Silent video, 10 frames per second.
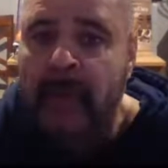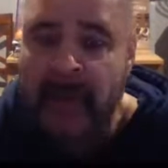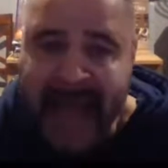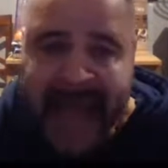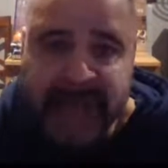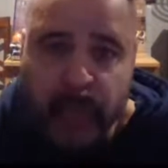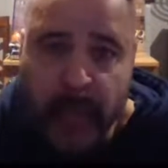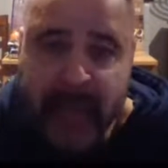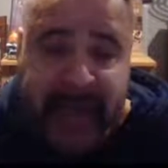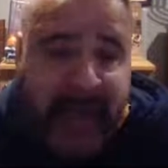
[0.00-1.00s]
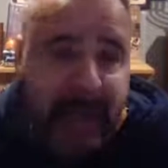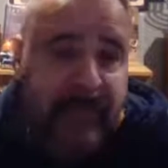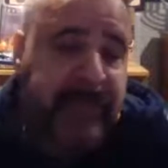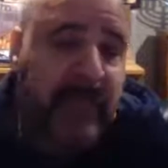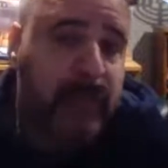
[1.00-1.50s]
last week, and I
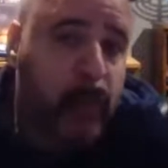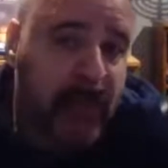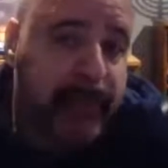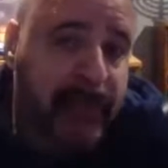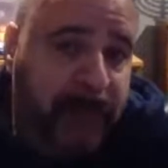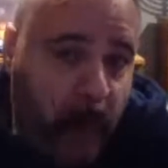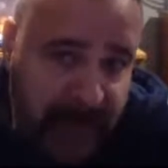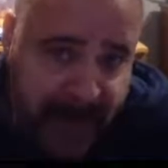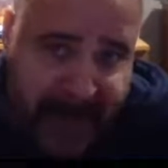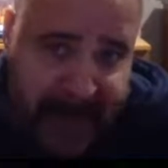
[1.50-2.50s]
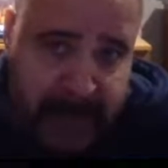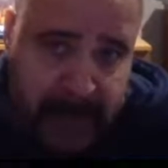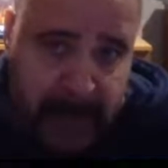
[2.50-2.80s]
even think the week before that,